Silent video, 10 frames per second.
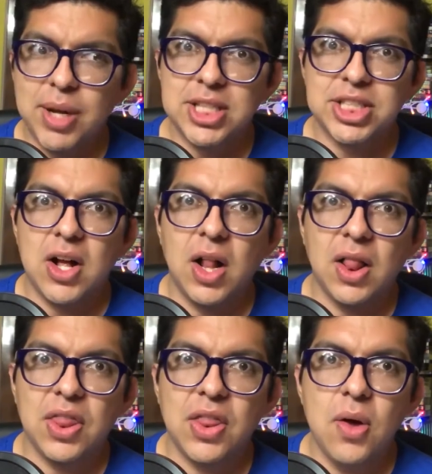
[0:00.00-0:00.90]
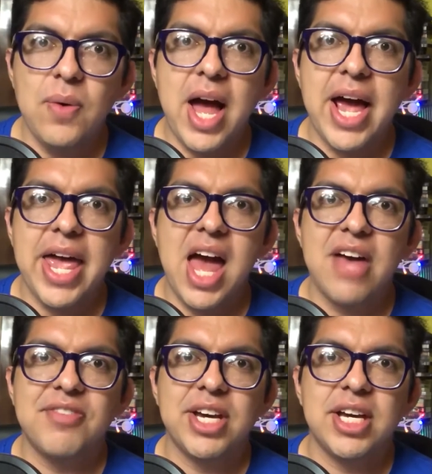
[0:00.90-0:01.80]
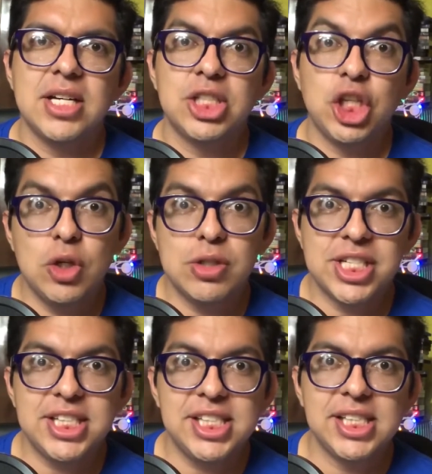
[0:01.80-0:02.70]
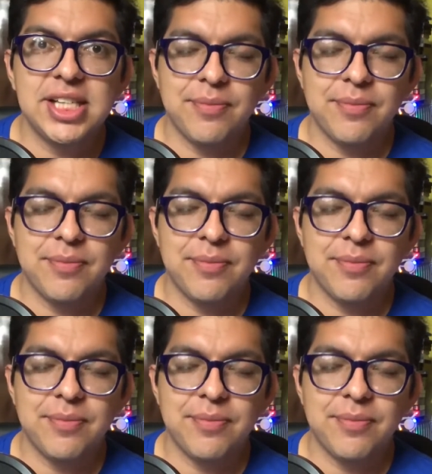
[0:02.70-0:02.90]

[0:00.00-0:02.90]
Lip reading: But although I haven't used it,